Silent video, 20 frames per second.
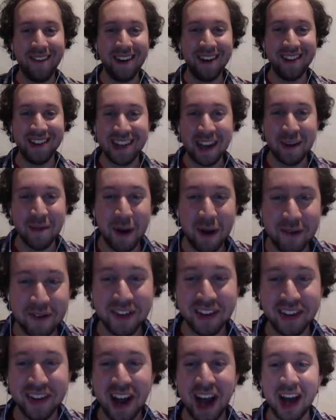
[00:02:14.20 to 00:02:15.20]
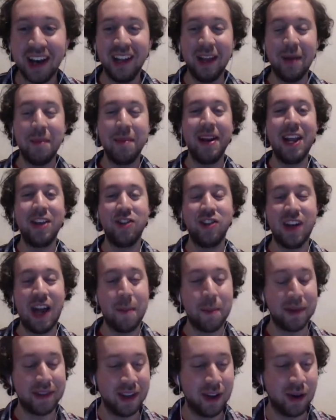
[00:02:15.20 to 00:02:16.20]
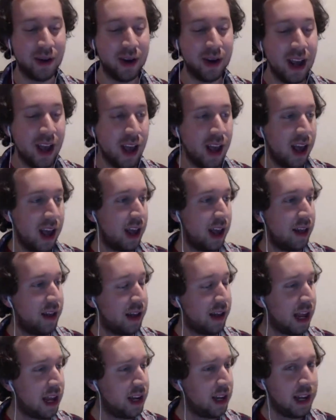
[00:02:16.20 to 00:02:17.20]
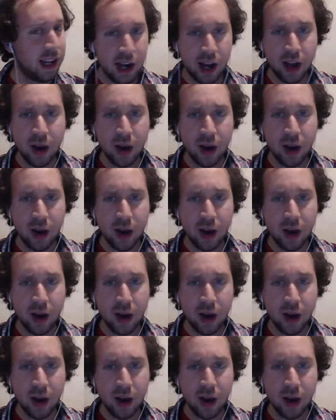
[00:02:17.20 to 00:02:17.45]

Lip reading: We just came off of a non-elimination episode, and